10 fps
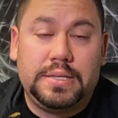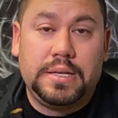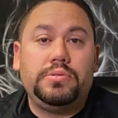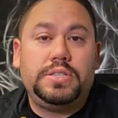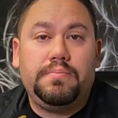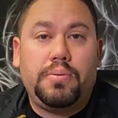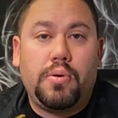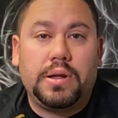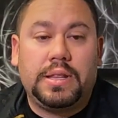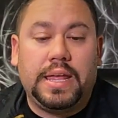Most
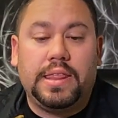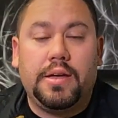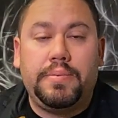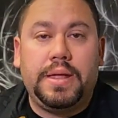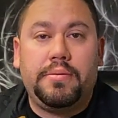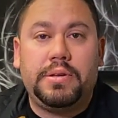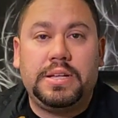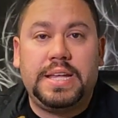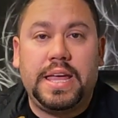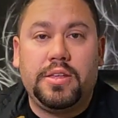importantly, they'll be able
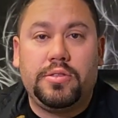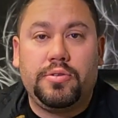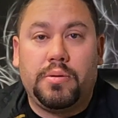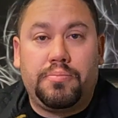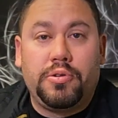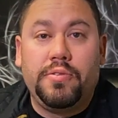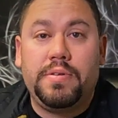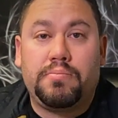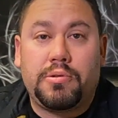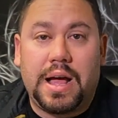to take you through a
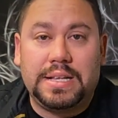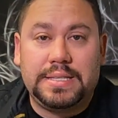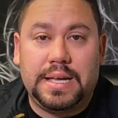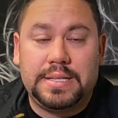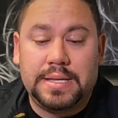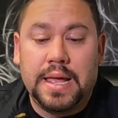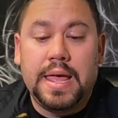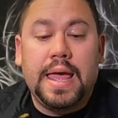proven process